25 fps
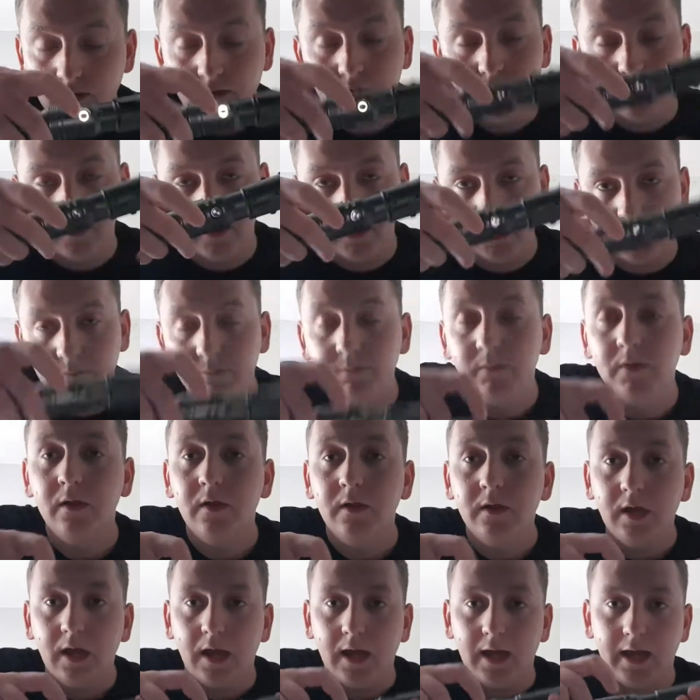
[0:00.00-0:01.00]
There you go.
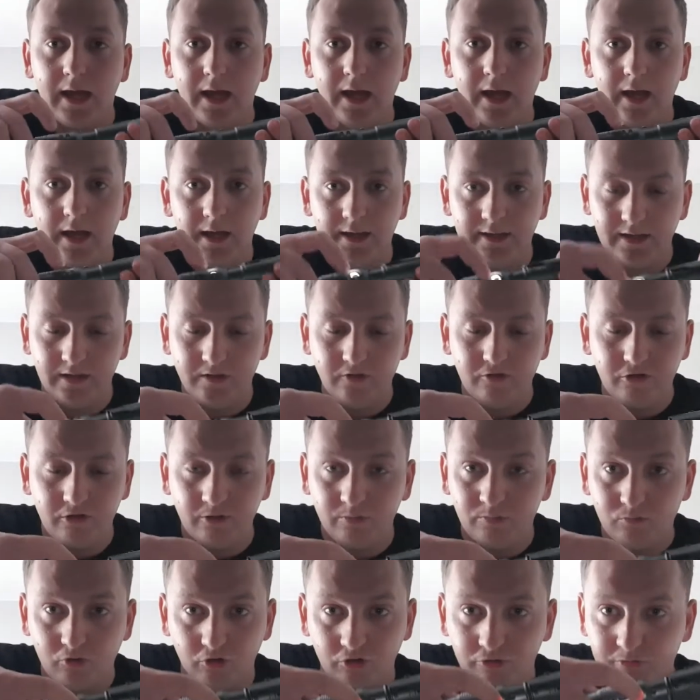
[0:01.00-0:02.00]
And then to
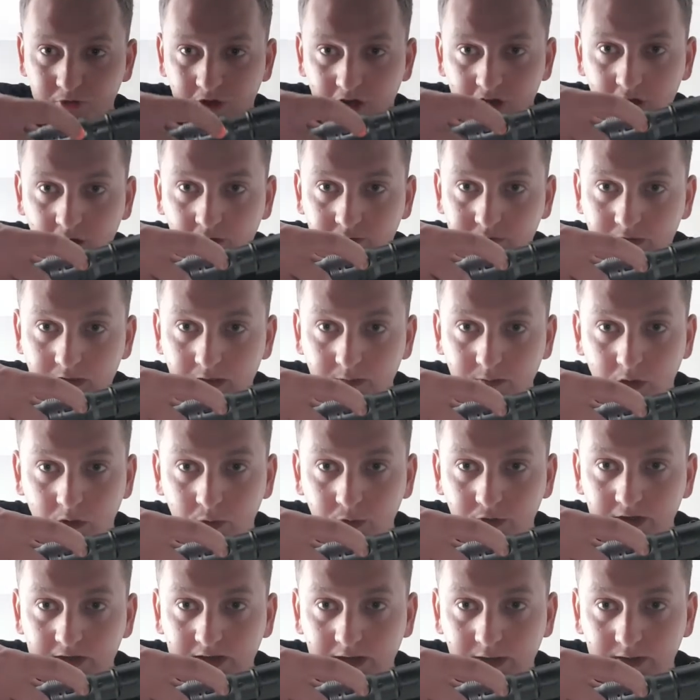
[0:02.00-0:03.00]
just turn it off, you hold
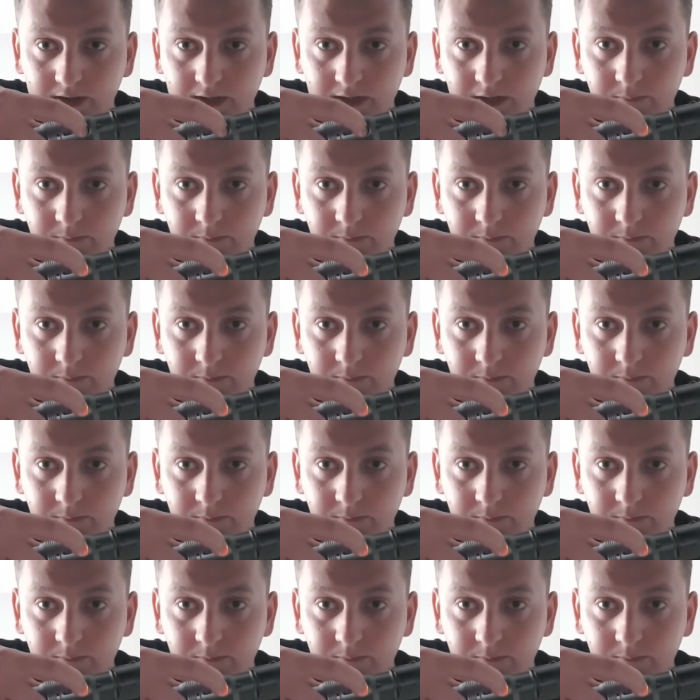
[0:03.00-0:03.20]
it down again.